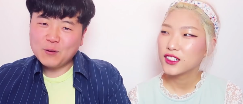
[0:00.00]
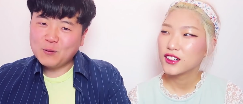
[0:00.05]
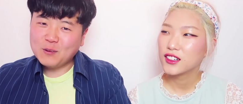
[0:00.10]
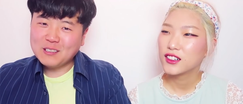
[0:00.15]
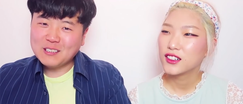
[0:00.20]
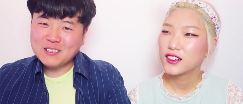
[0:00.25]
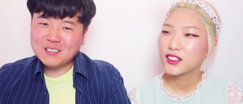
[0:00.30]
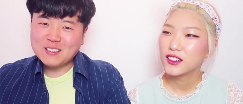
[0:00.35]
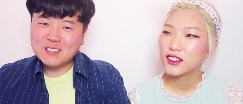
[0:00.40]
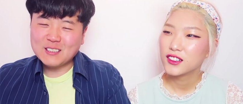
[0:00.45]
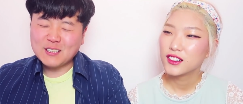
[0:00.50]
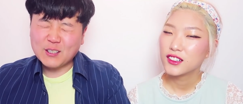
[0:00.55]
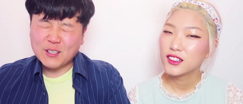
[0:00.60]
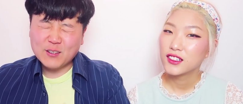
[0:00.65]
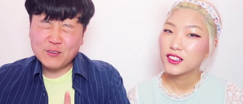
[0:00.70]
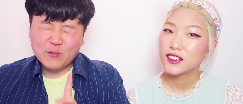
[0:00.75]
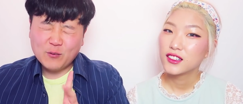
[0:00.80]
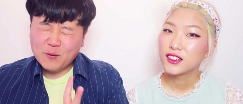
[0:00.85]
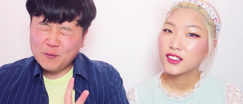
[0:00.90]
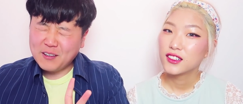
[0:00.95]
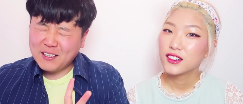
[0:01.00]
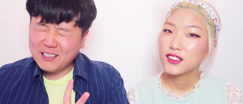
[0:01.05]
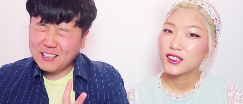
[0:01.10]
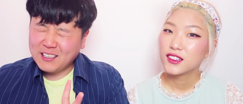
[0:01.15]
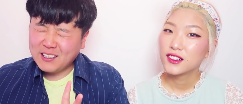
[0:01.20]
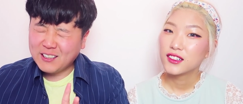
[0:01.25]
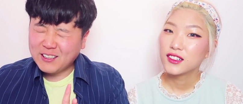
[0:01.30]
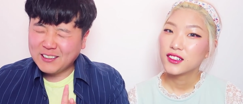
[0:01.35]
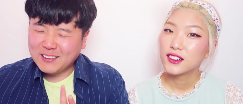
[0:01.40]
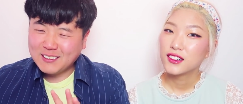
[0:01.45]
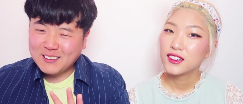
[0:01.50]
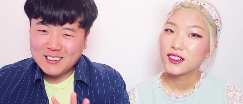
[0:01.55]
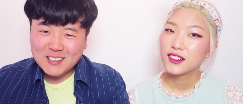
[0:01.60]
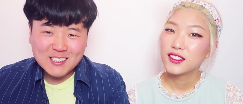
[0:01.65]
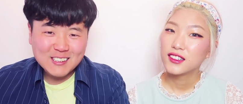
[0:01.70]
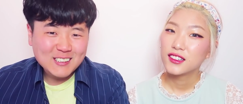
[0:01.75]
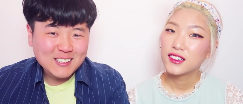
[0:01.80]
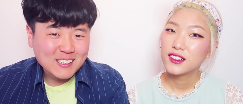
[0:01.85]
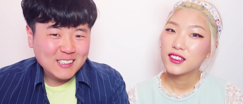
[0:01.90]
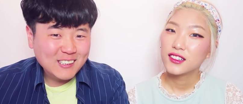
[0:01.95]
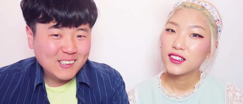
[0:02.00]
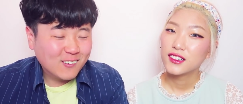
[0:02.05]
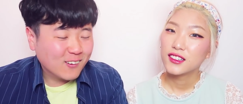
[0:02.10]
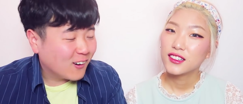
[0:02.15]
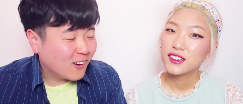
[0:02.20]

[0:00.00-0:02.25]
Speaker 1: it was okay. One more hint. Sixteen